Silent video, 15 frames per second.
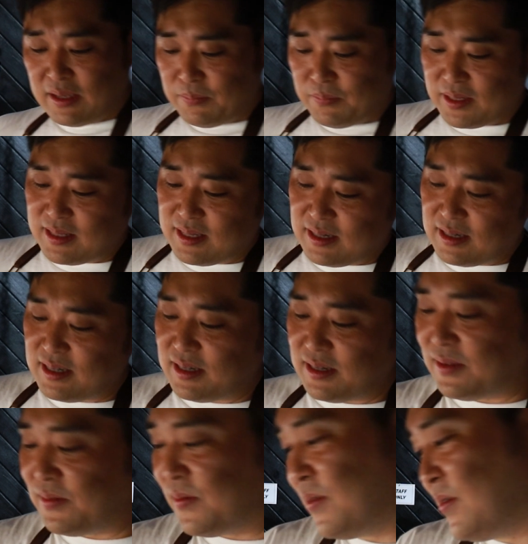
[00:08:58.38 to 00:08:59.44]
But
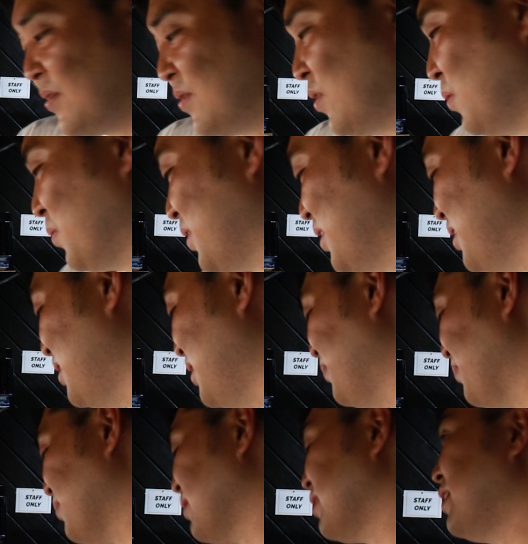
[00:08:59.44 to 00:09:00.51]
from the
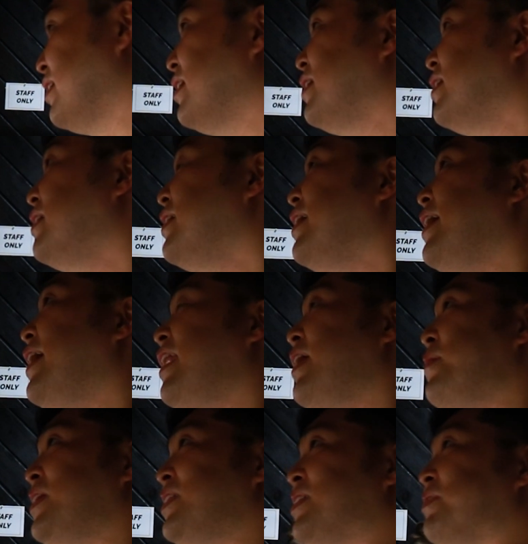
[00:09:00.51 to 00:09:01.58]

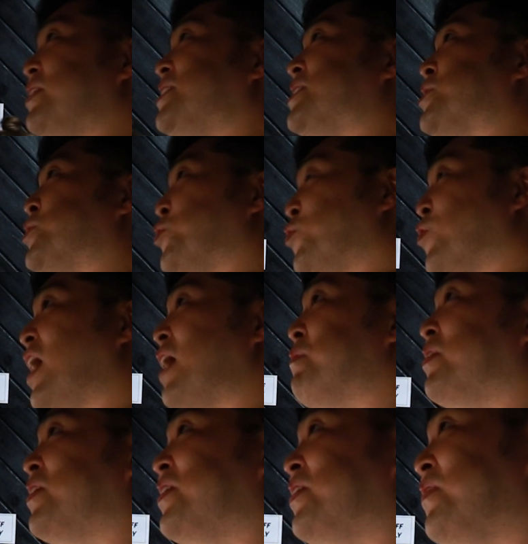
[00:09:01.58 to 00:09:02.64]
elementary school, I'm
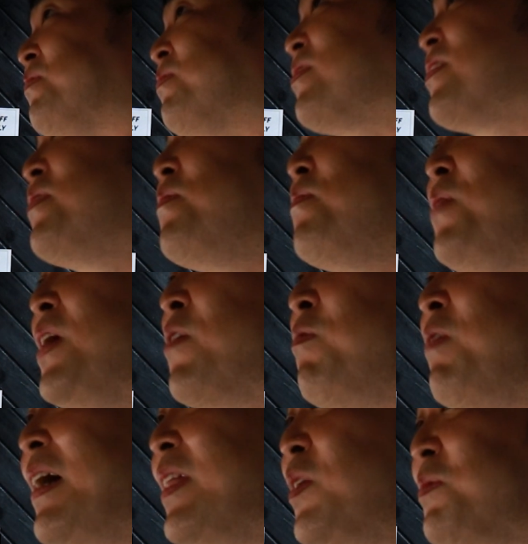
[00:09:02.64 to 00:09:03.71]
a big
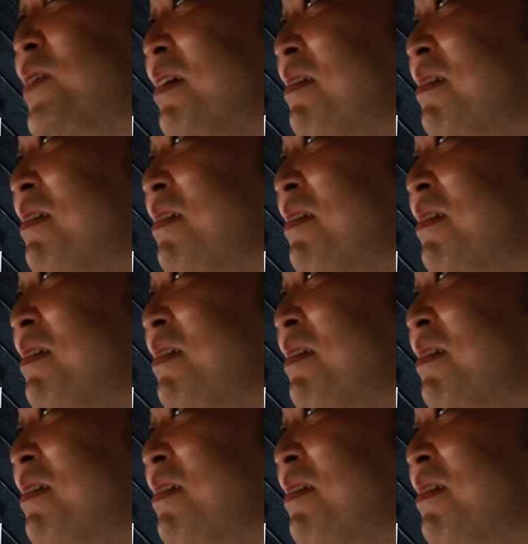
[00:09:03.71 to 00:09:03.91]
fan of the